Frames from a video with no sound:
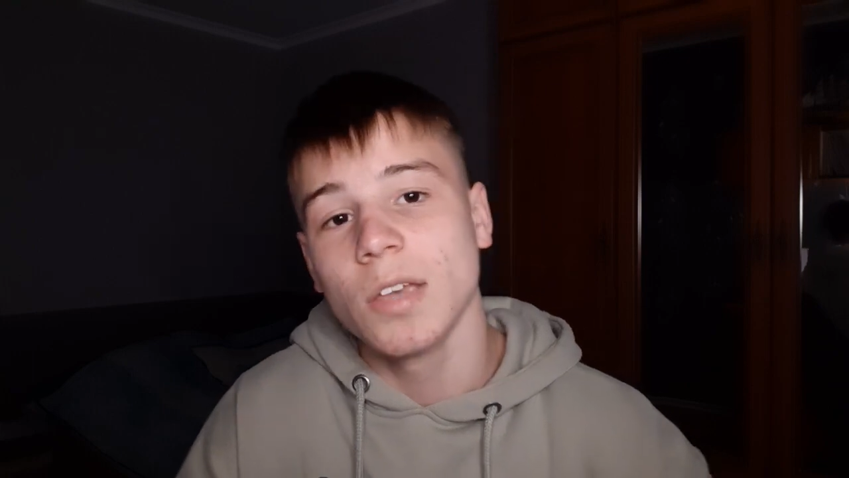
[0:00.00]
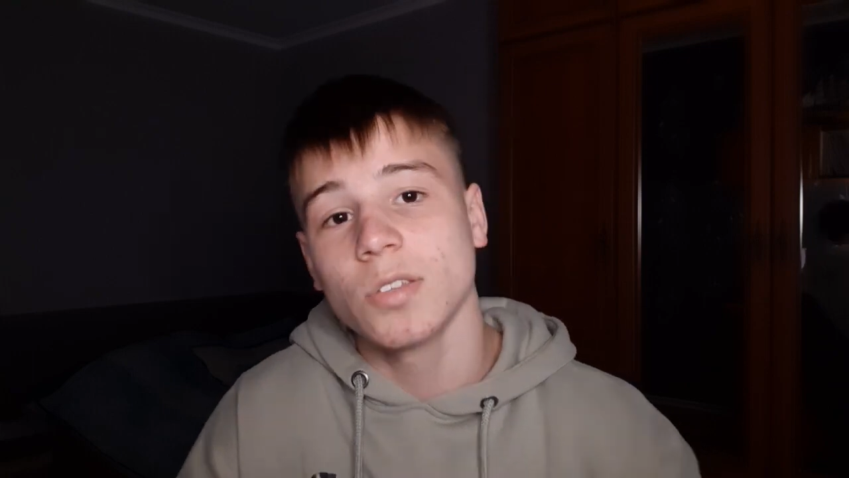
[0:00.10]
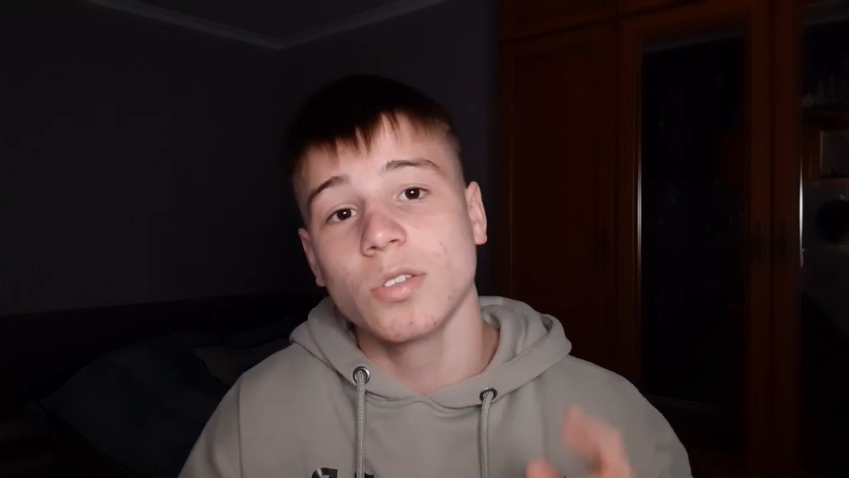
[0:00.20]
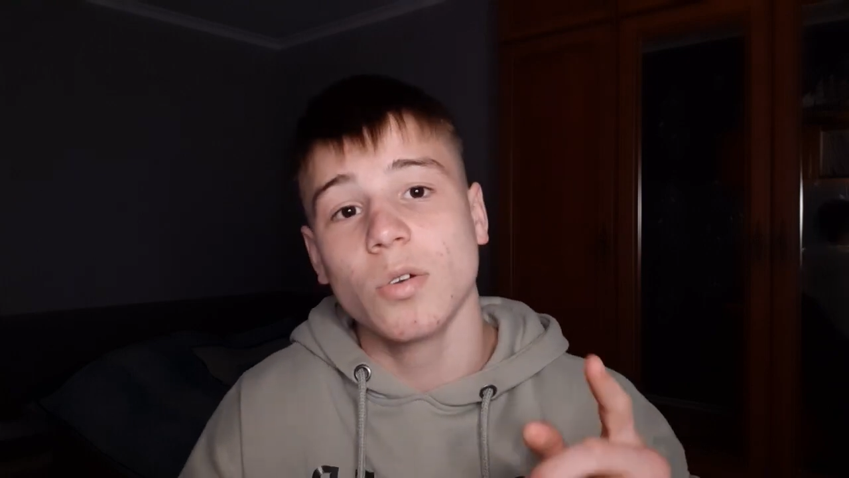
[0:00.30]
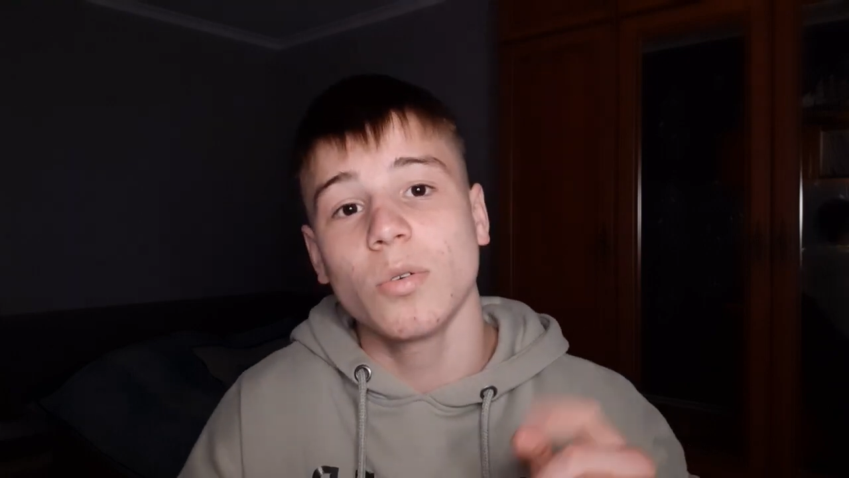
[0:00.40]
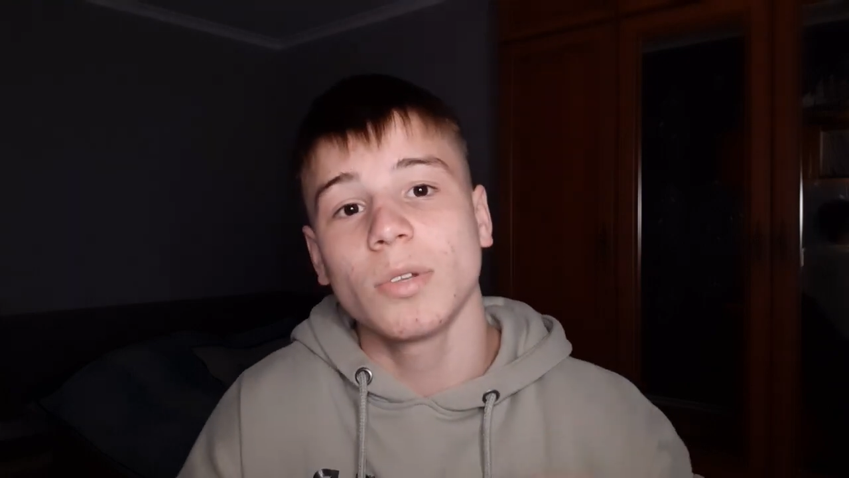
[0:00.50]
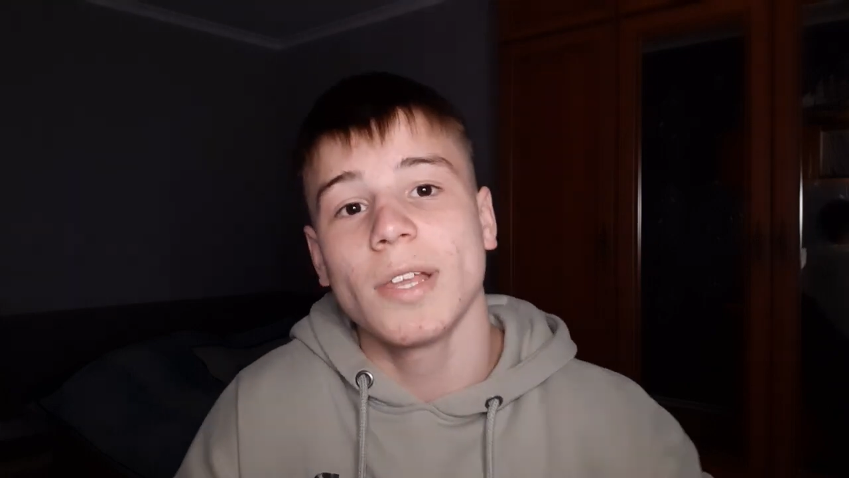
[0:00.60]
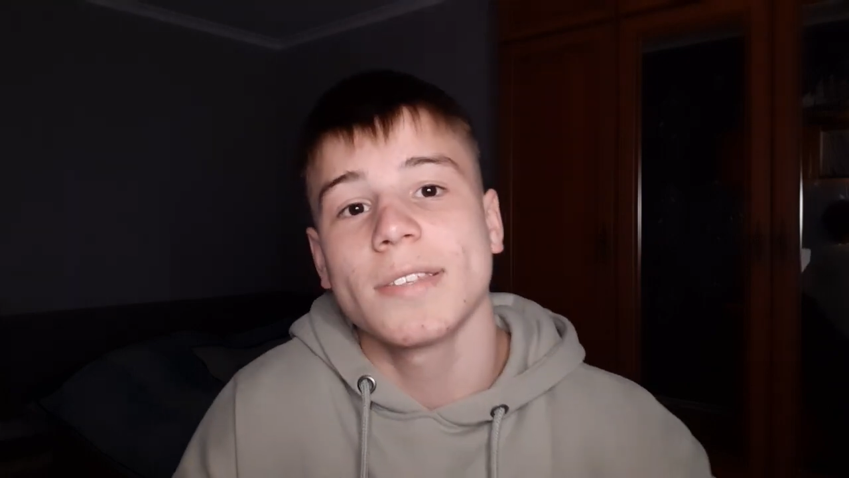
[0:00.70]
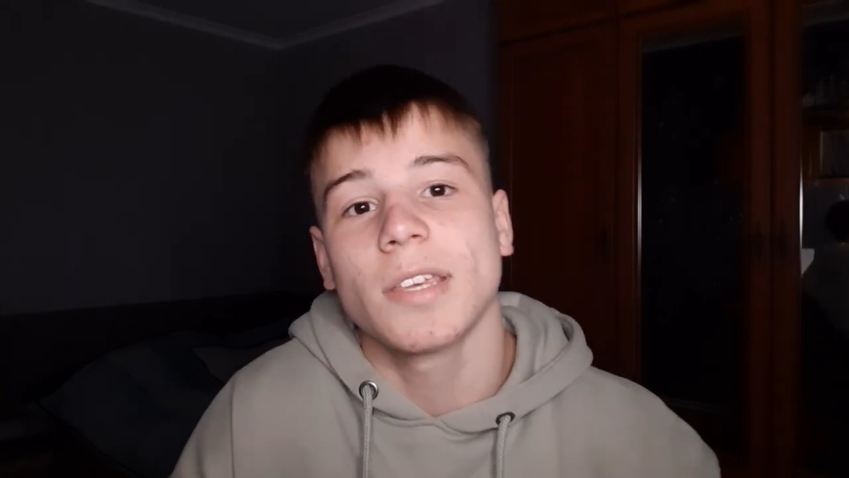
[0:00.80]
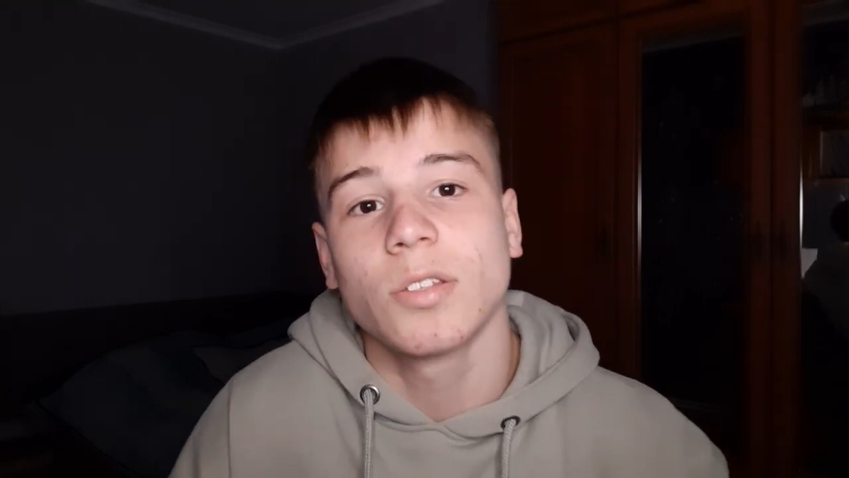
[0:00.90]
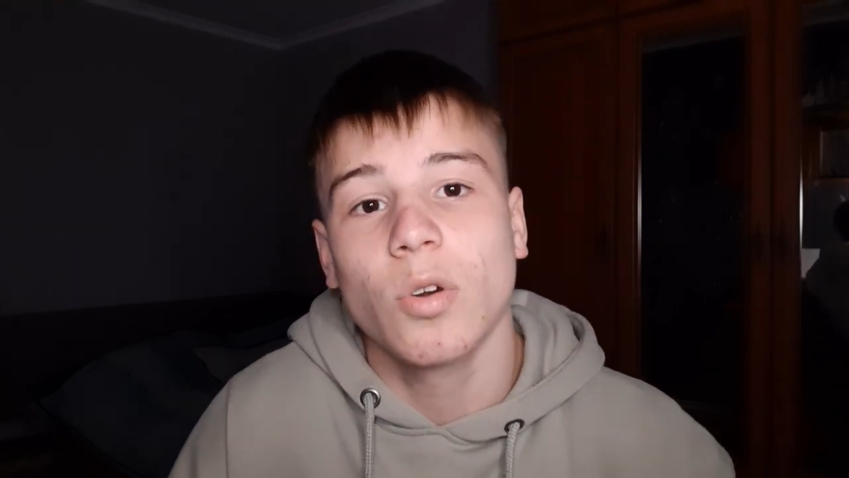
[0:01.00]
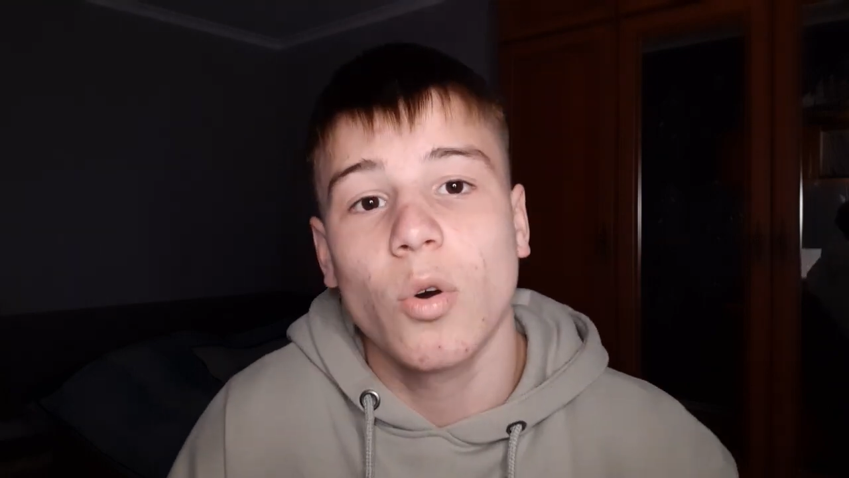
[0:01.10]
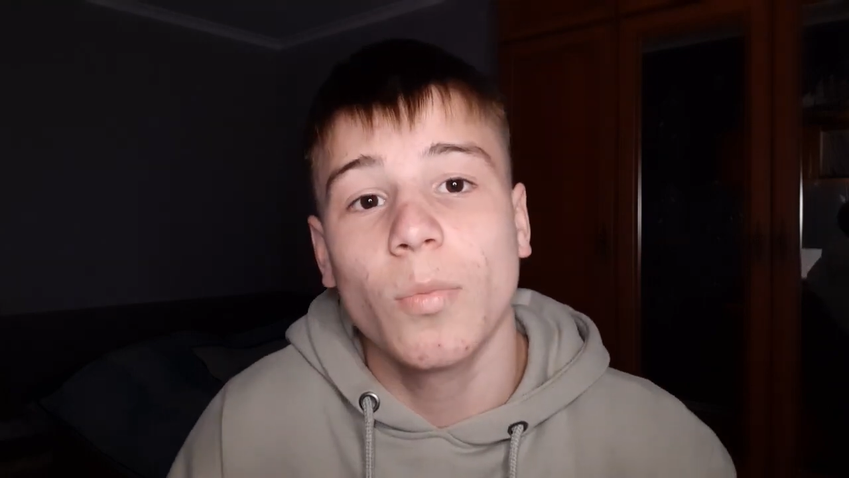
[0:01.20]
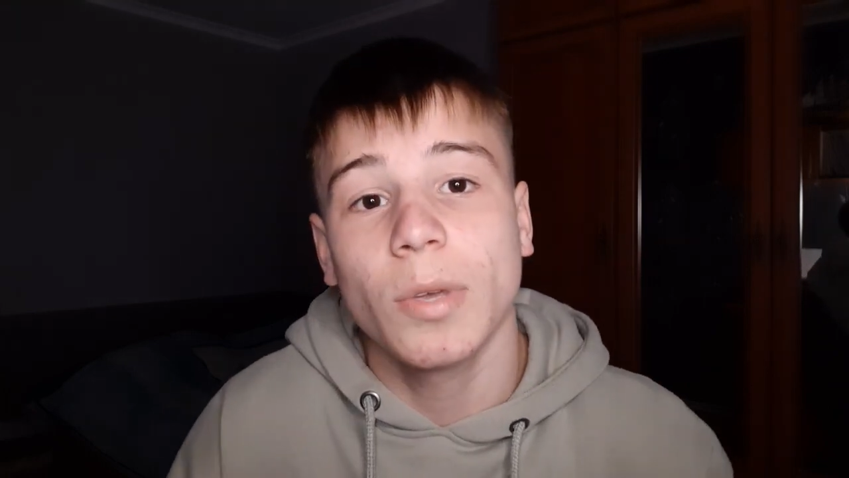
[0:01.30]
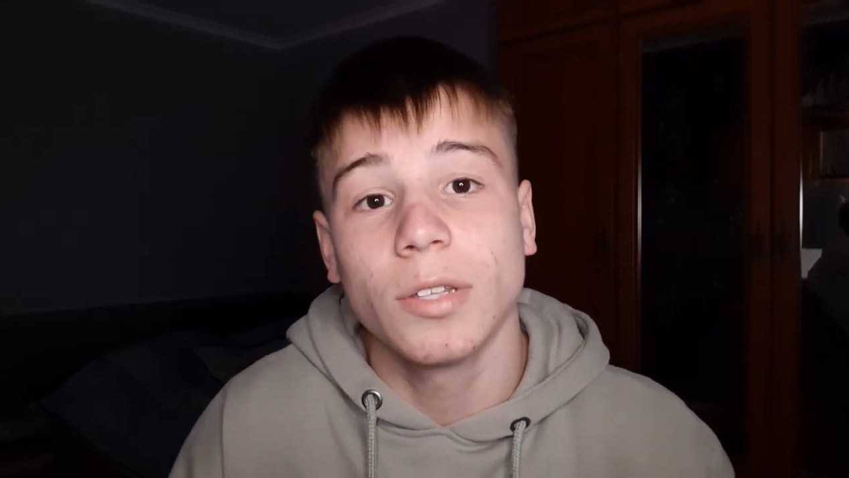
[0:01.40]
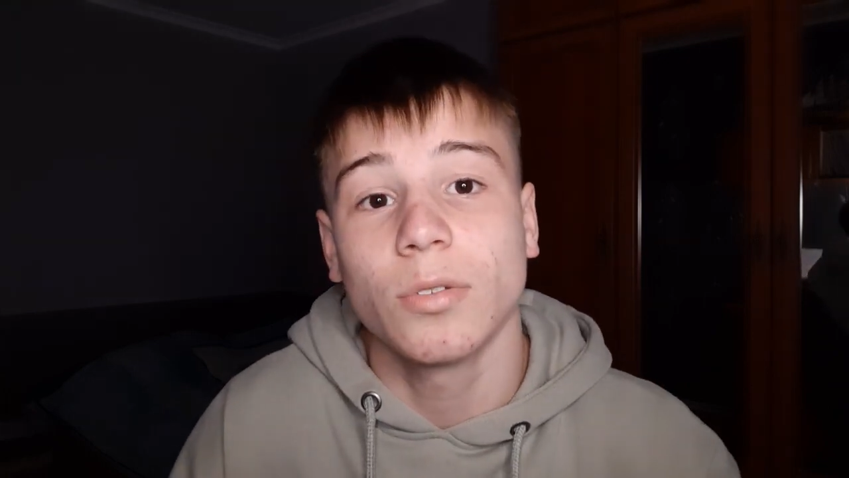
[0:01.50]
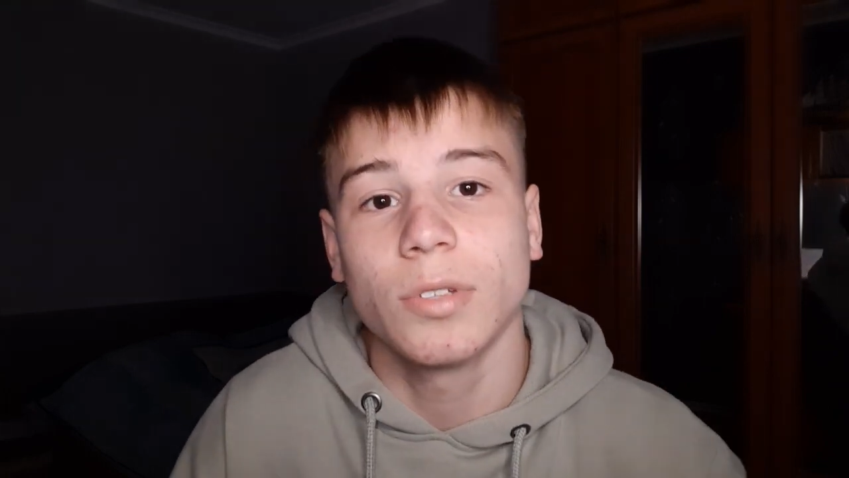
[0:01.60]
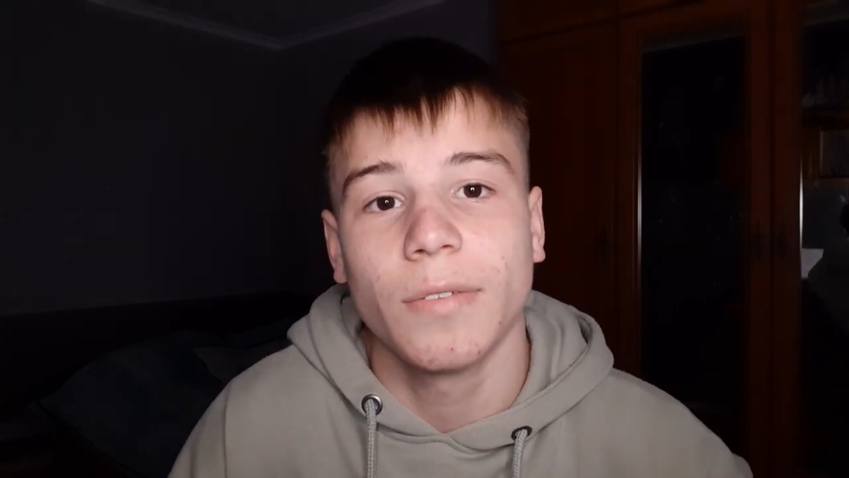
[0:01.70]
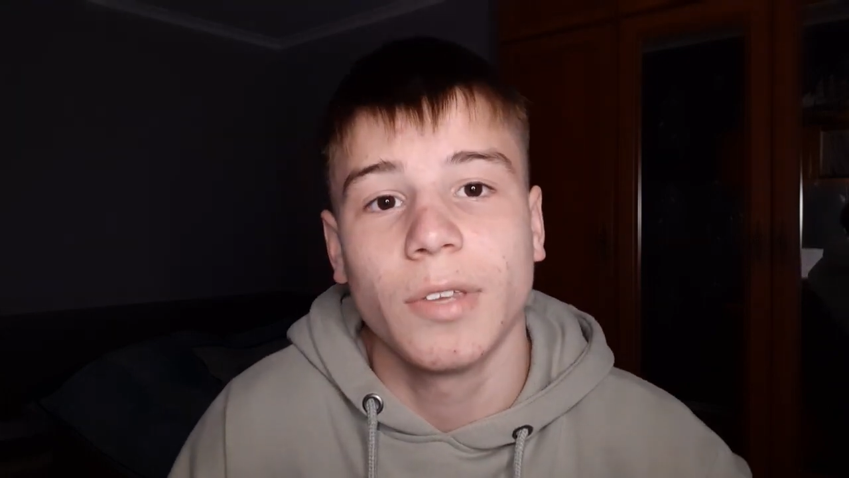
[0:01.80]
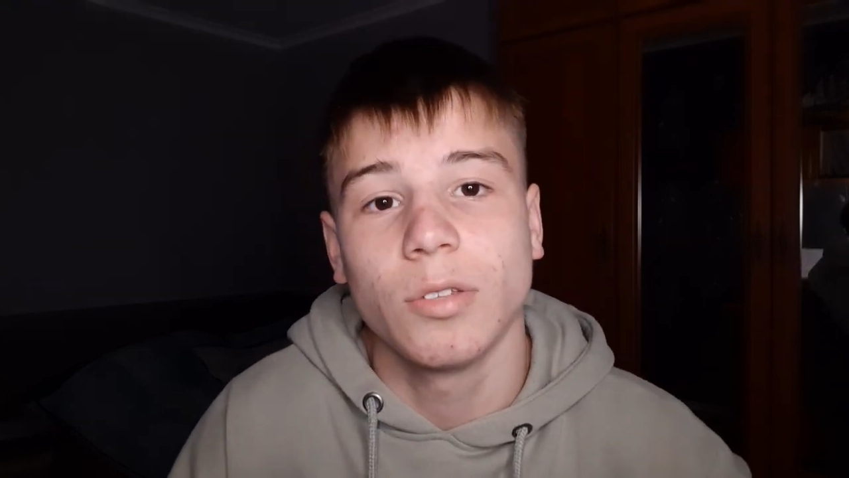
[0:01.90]
So let's get hope into
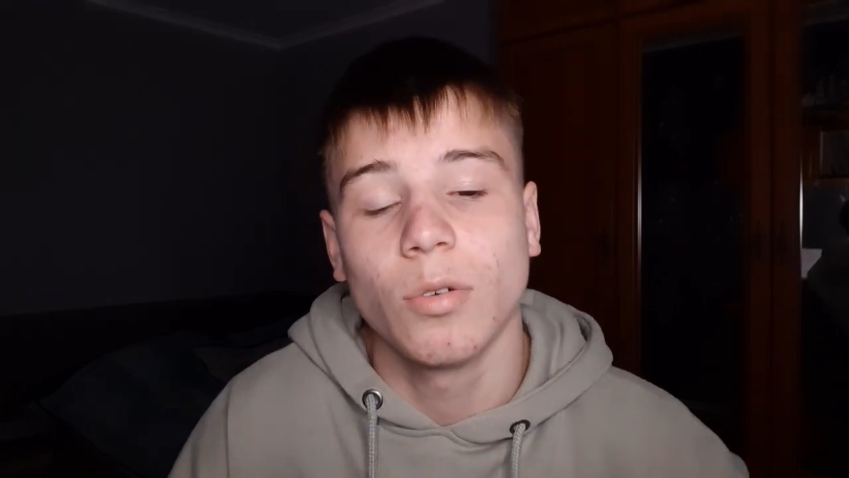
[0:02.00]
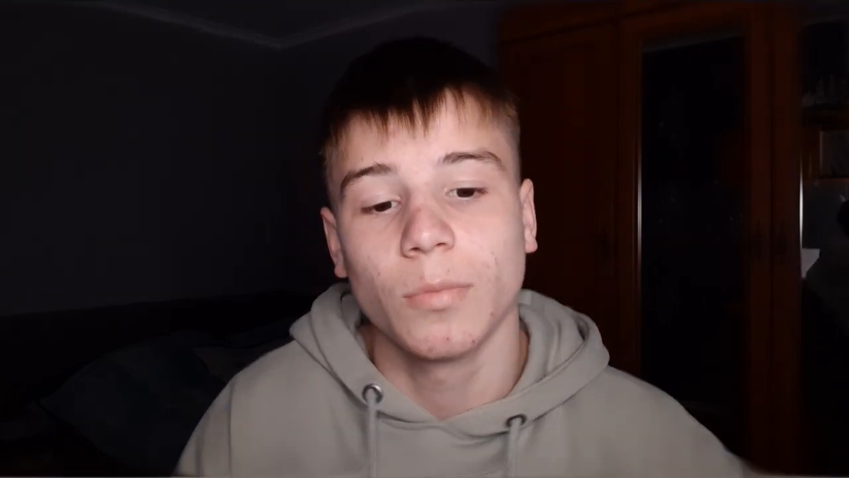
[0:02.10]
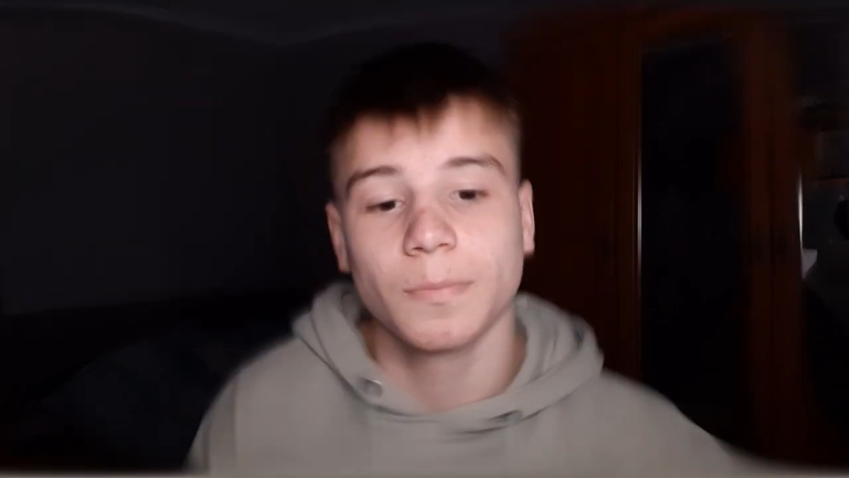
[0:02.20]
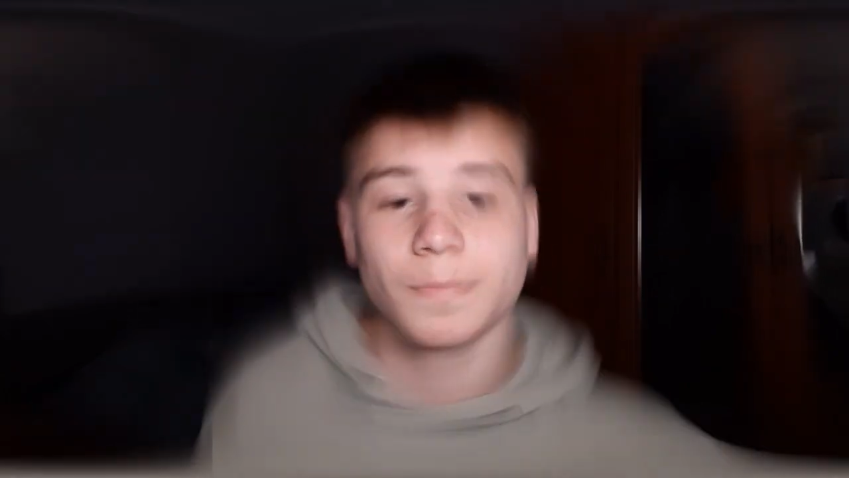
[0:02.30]
the video.